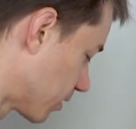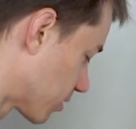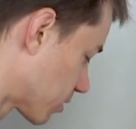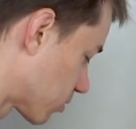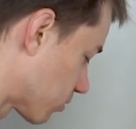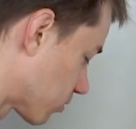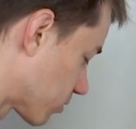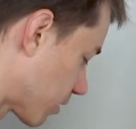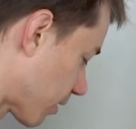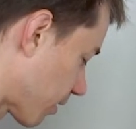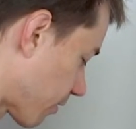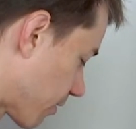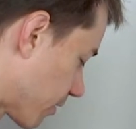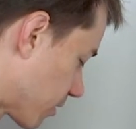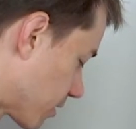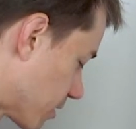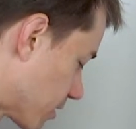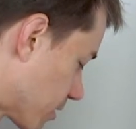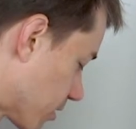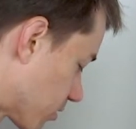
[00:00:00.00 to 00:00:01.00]
So say
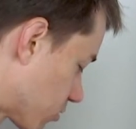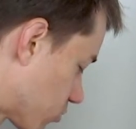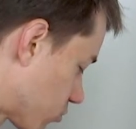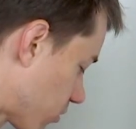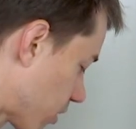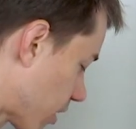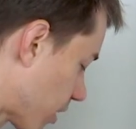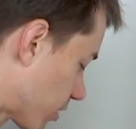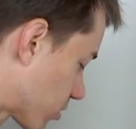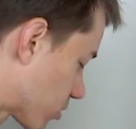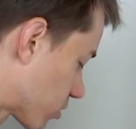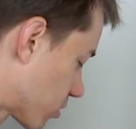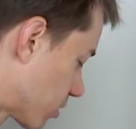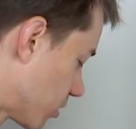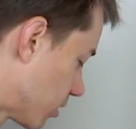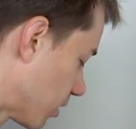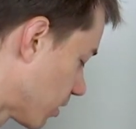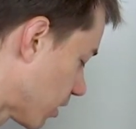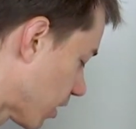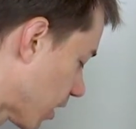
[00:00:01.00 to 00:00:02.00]
this is a trash
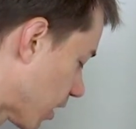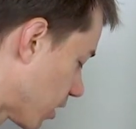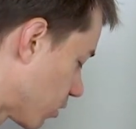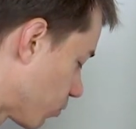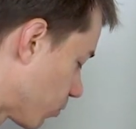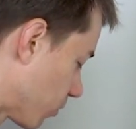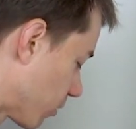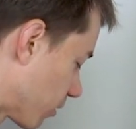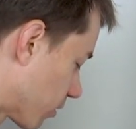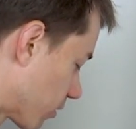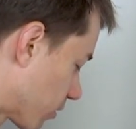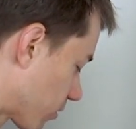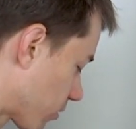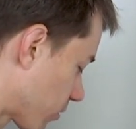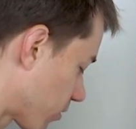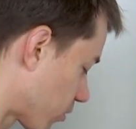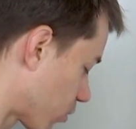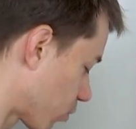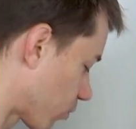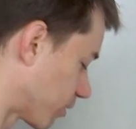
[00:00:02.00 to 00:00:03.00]
and we
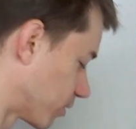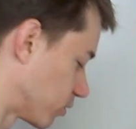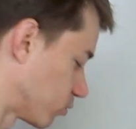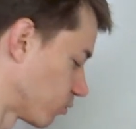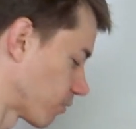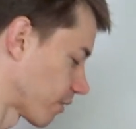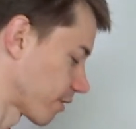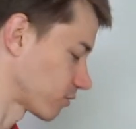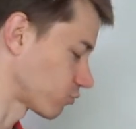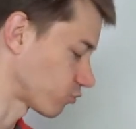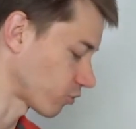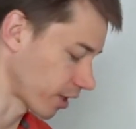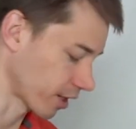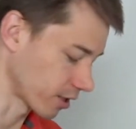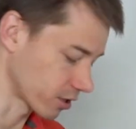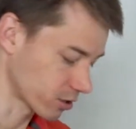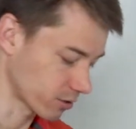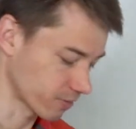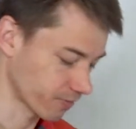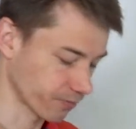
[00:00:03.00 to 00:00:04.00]
throw it to the
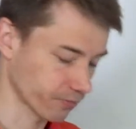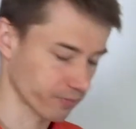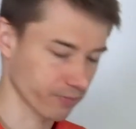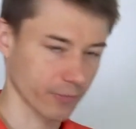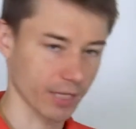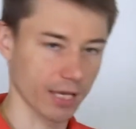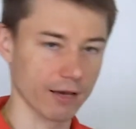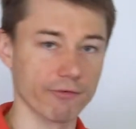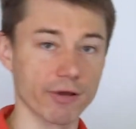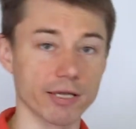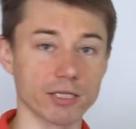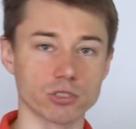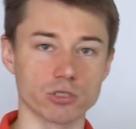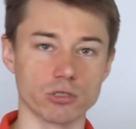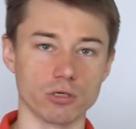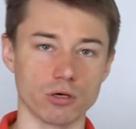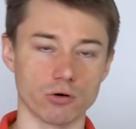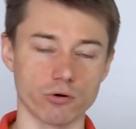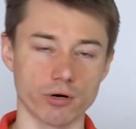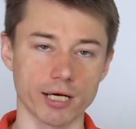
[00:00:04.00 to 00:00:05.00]
trash
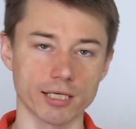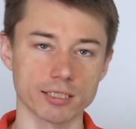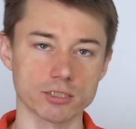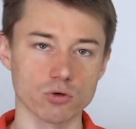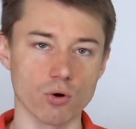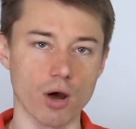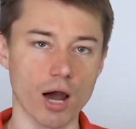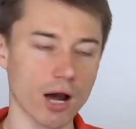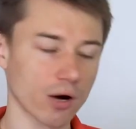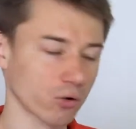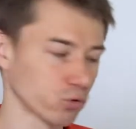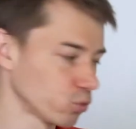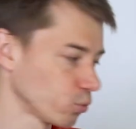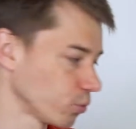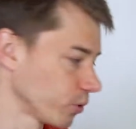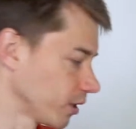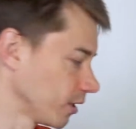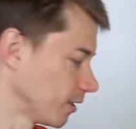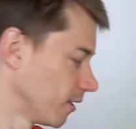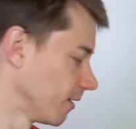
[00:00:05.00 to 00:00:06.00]
eventually, right? So how do
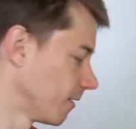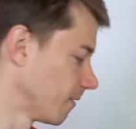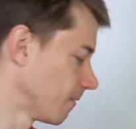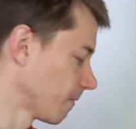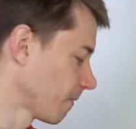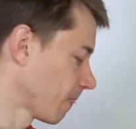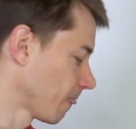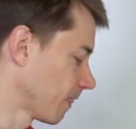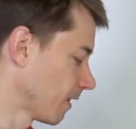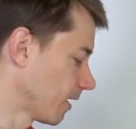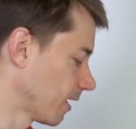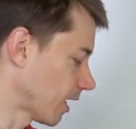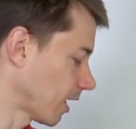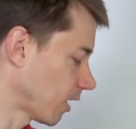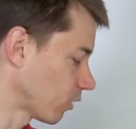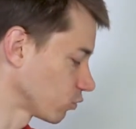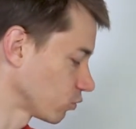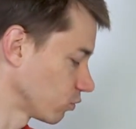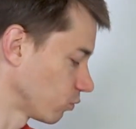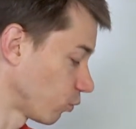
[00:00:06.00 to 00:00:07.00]
we
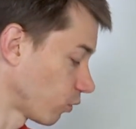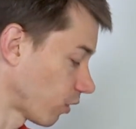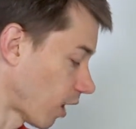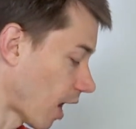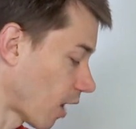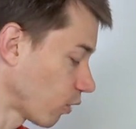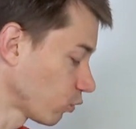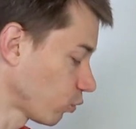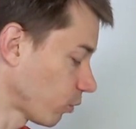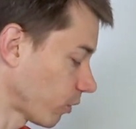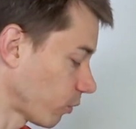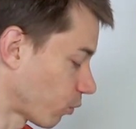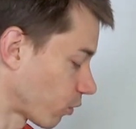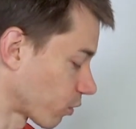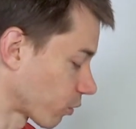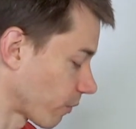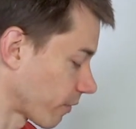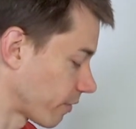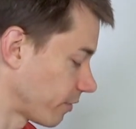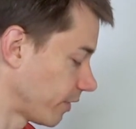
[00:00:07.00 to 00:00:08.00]
how, how do we
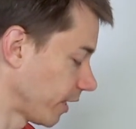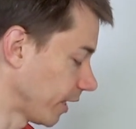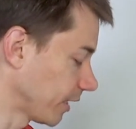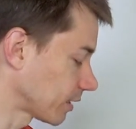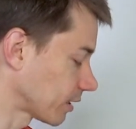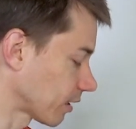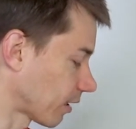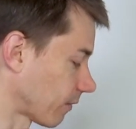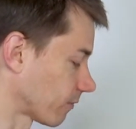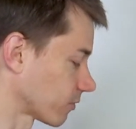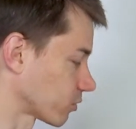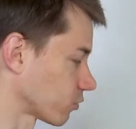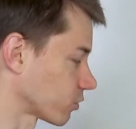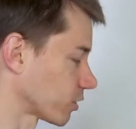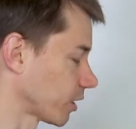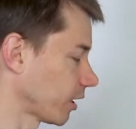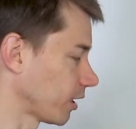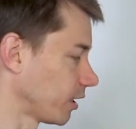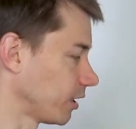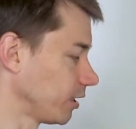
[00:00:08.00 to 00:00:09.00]
work with data? So
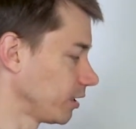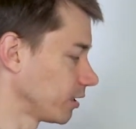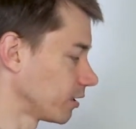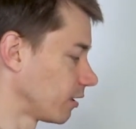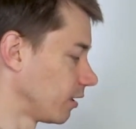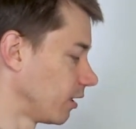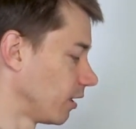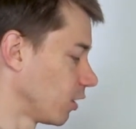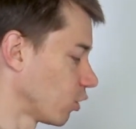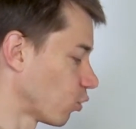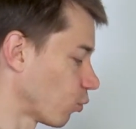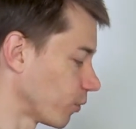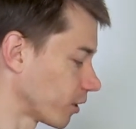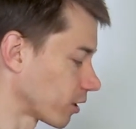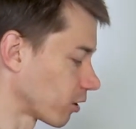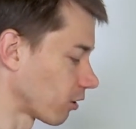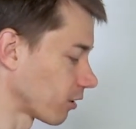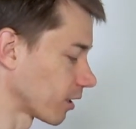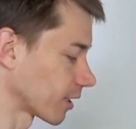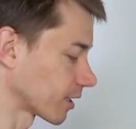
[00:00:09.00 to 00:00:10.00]
say here we
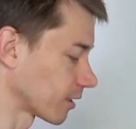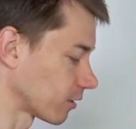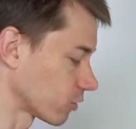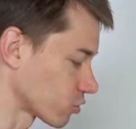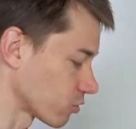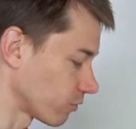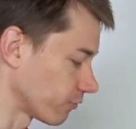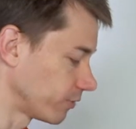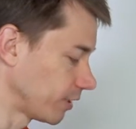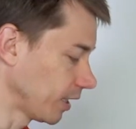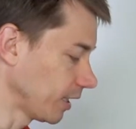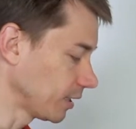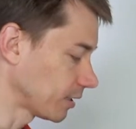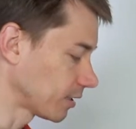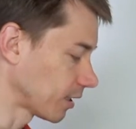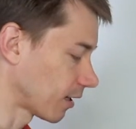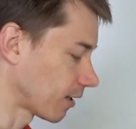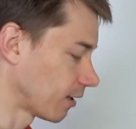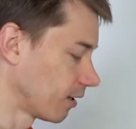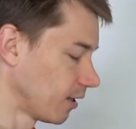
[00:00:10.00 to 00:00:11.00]
collect lots of
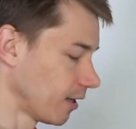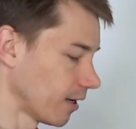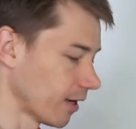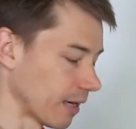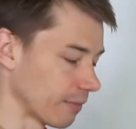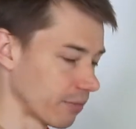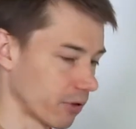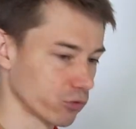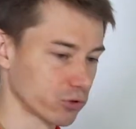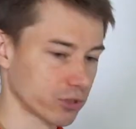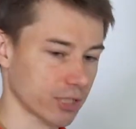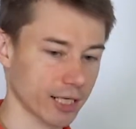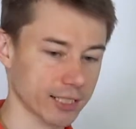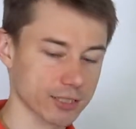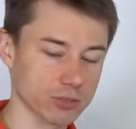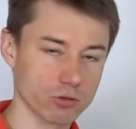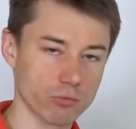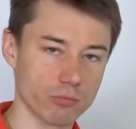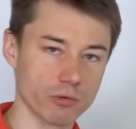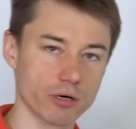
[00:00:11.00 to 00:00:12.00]
data about
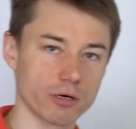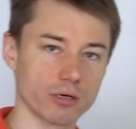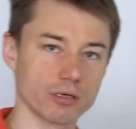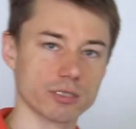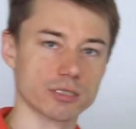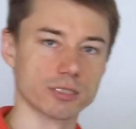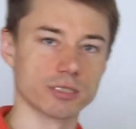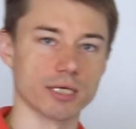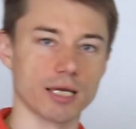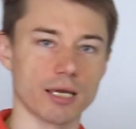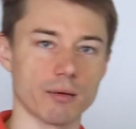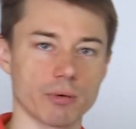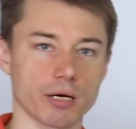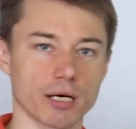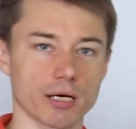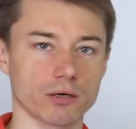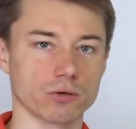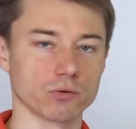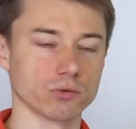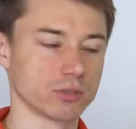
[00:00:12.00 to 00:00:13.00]
customers,
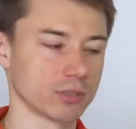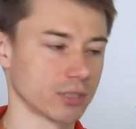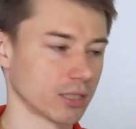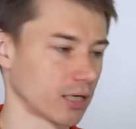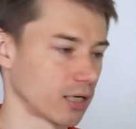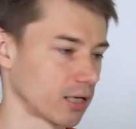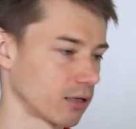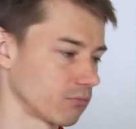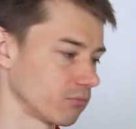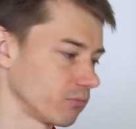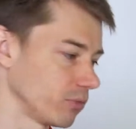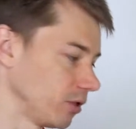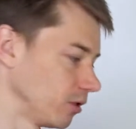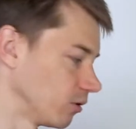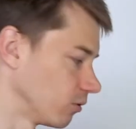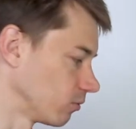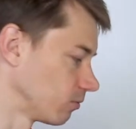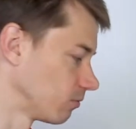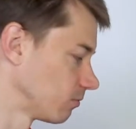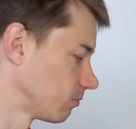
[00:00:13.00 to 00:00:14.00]
about um, you know